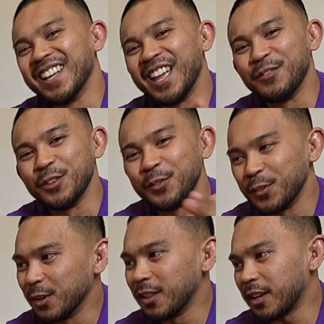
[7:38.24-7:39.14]
if you
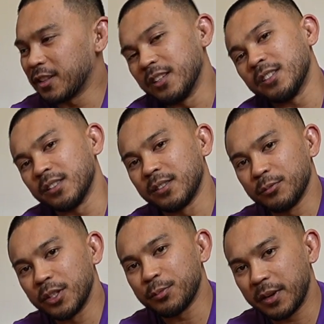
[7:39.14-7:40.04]
feel like this
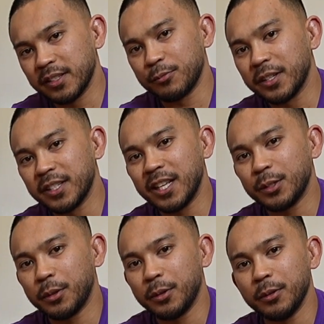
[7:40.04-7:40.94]
resonates
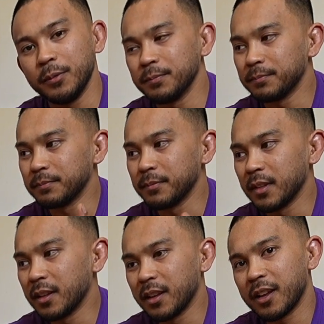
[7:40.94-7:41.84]
with you,
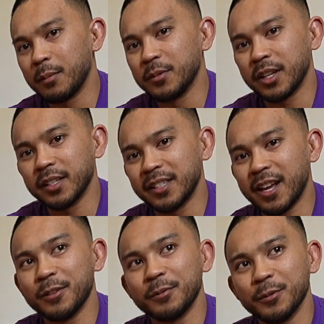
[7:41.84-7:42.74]
come check us
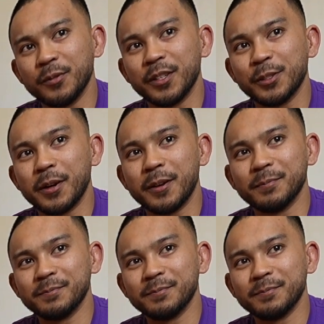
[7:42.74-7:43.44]
out. We'll fix you up.